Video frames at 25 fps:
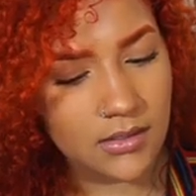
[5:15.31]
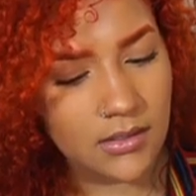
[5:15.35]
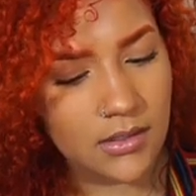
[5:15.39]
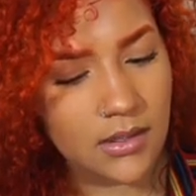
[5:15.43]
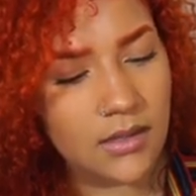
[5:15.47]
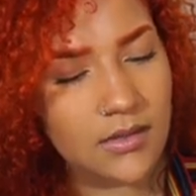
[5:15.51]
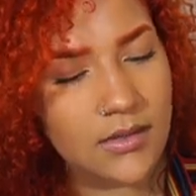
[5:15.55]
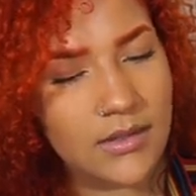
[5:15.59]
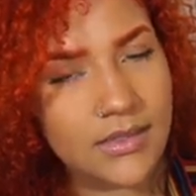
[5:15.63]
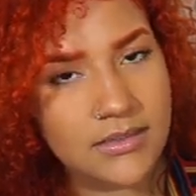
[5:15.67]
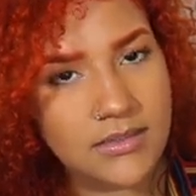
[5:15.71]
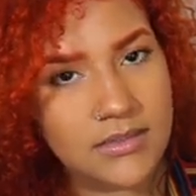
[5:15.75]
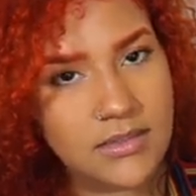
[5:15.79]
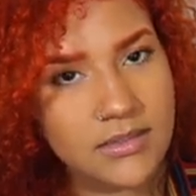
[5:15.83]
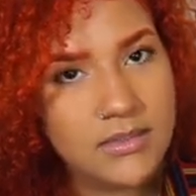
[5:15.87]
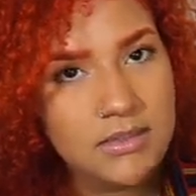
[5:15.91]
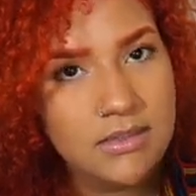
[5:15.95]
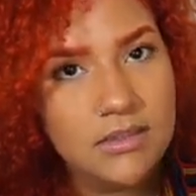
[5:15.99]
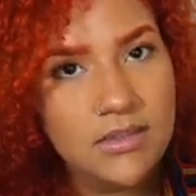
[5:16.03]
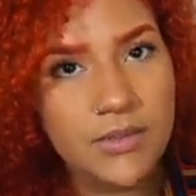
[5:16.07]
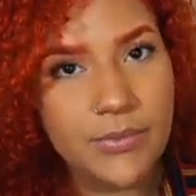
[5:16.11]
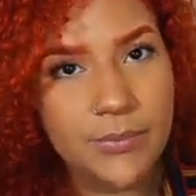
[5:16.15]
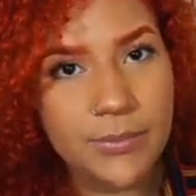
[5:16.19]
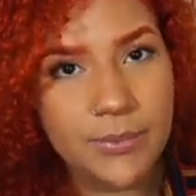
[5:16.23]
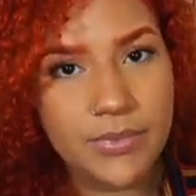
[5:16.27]
unless
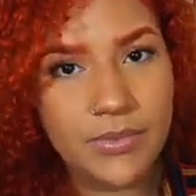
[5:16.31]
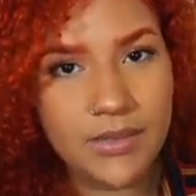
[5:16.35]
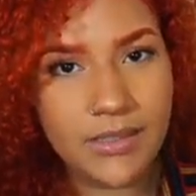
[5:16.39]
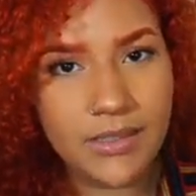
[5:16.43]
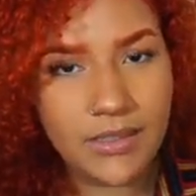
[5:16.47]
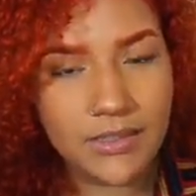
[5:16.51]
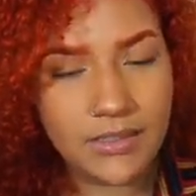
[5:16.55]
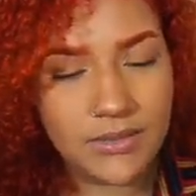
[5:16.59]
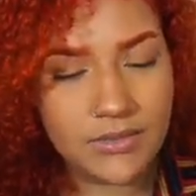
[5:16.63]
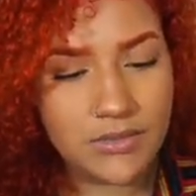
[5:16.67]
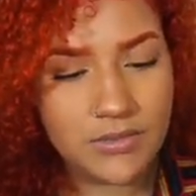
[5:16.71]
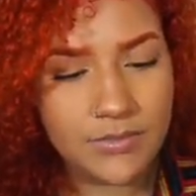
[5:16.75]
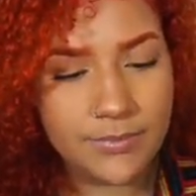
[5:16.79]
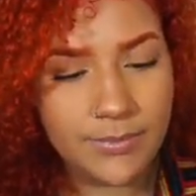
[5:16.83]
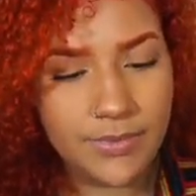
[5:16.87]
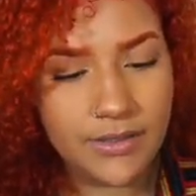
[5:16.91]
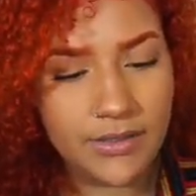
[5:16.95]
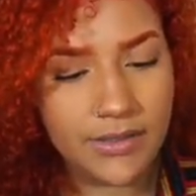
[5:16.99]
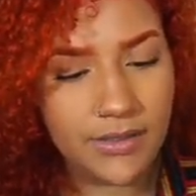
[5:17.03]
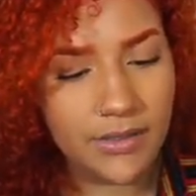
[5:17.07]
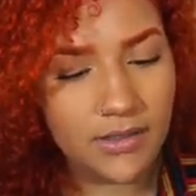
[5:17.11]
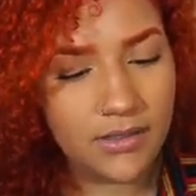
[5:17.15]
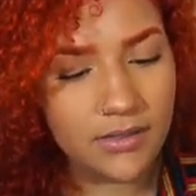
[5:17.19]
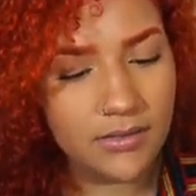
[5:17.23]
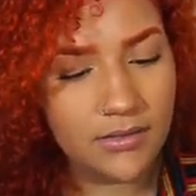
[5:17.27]
the bleach, but